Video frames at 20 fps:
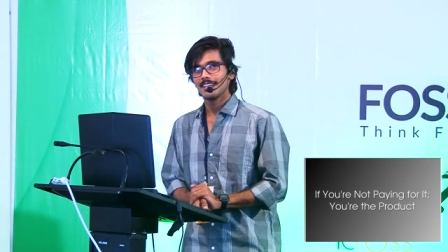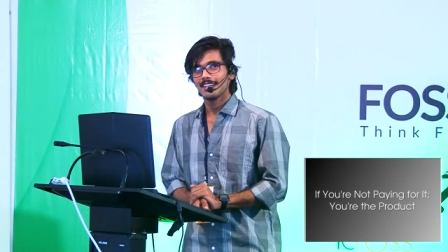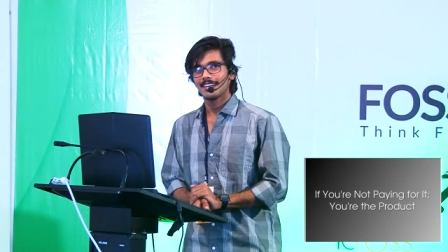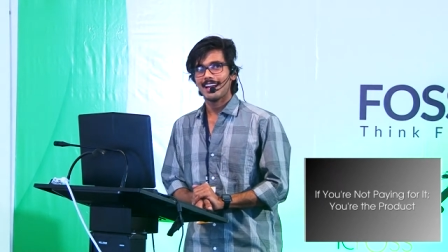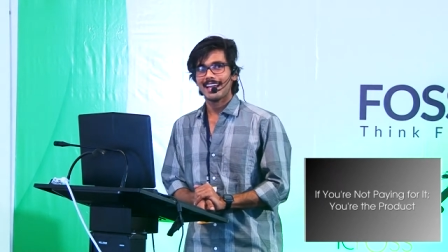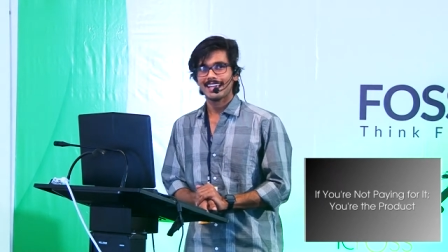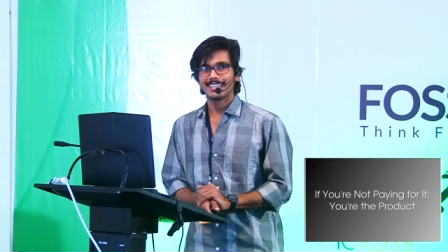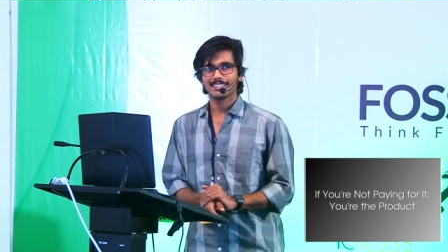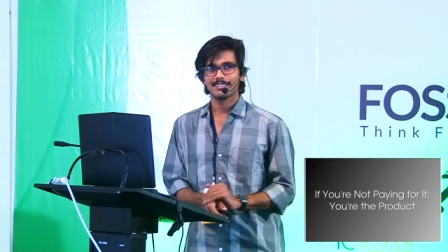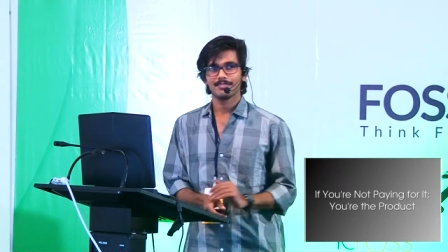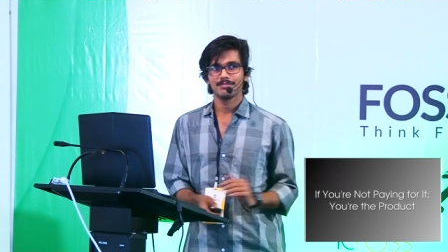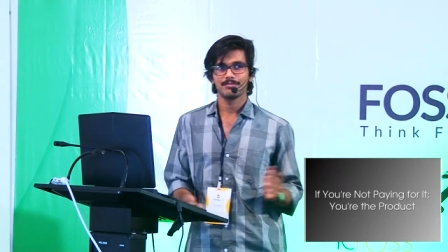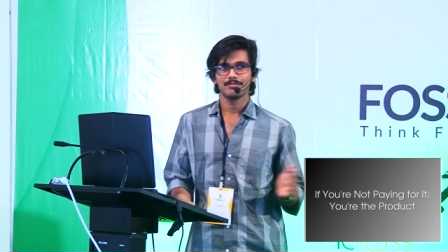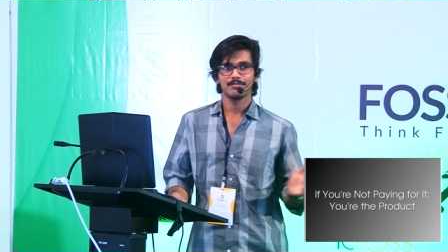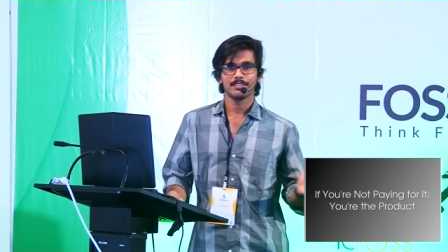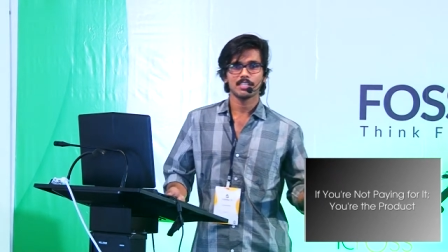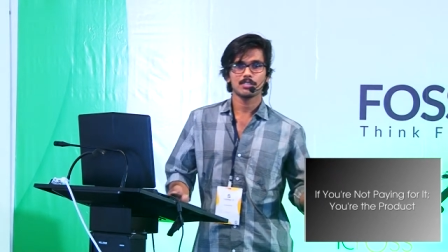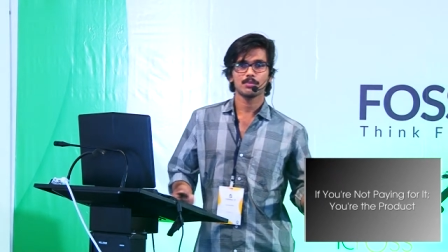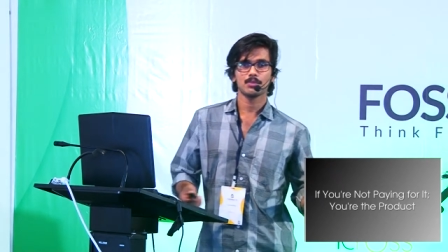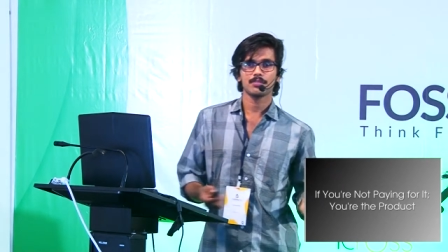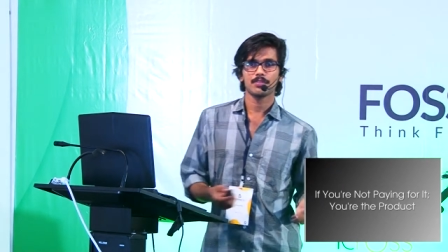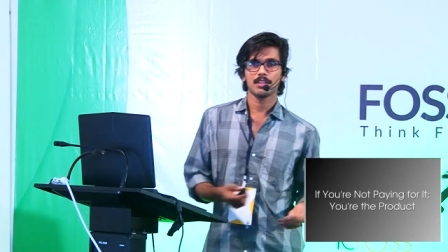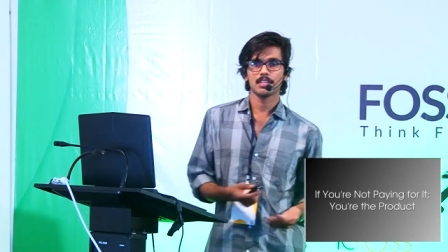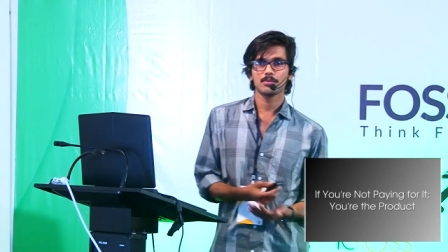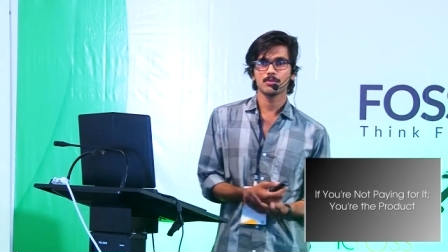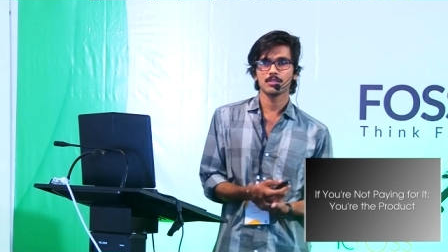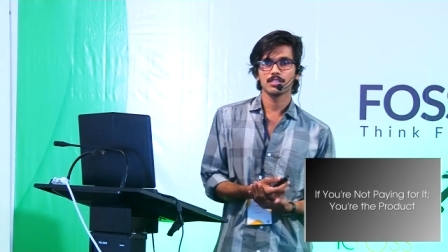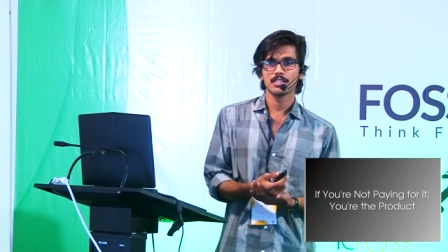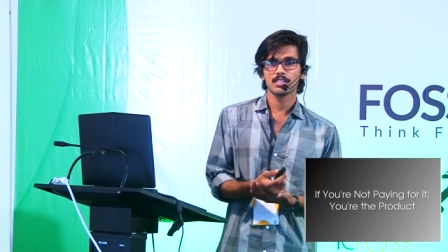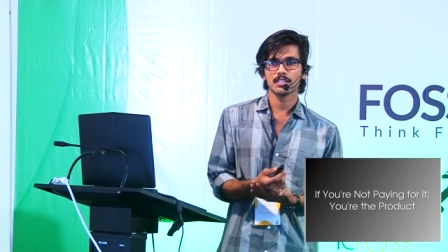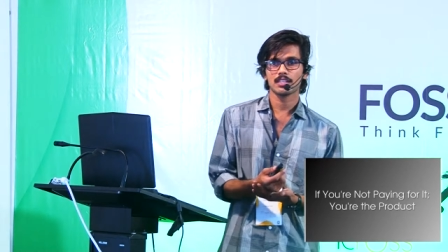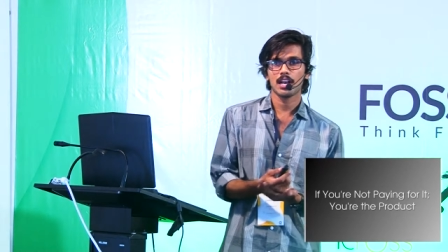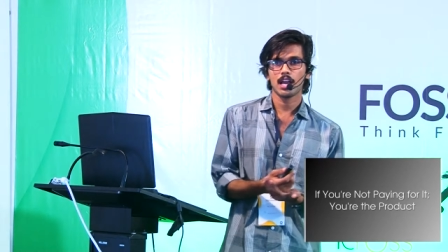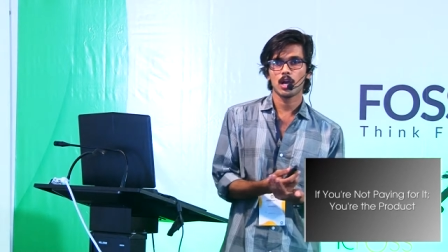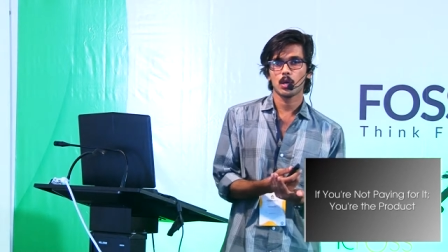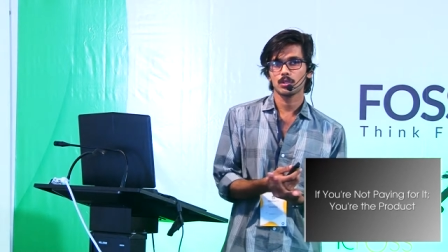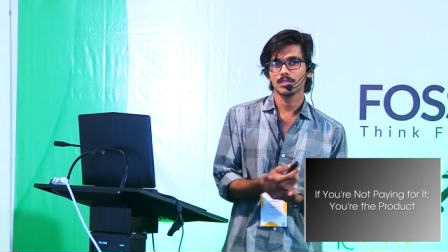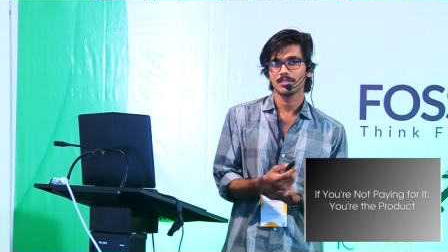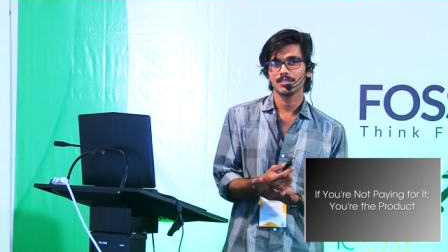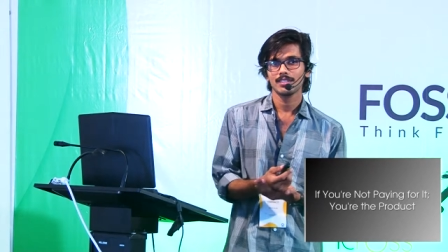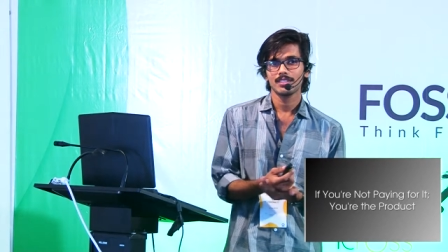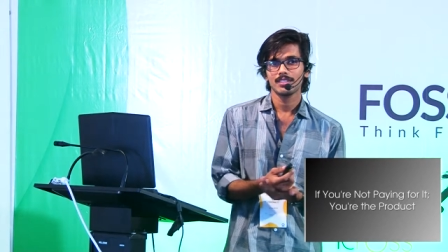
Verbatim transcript: like Facebook. Facebook is a cloud.